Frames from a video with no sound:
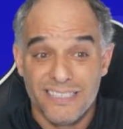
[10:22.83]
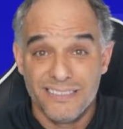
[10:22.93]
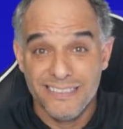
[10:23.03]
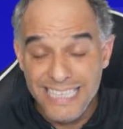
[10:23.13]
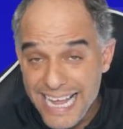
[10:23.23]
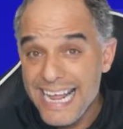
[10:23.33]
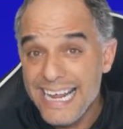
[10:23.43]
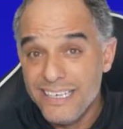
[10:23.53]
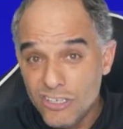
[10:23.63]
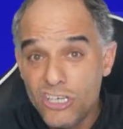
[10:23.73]
They
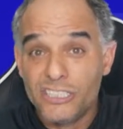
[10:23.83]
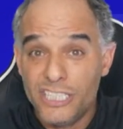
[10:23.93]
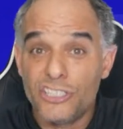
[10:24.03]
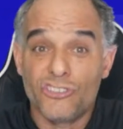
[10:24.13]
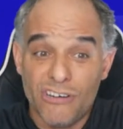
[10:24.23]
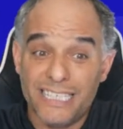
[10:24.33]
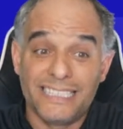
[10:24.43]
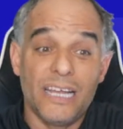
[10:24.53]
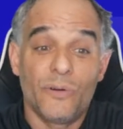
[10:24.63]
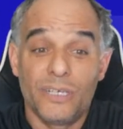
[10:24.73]
literally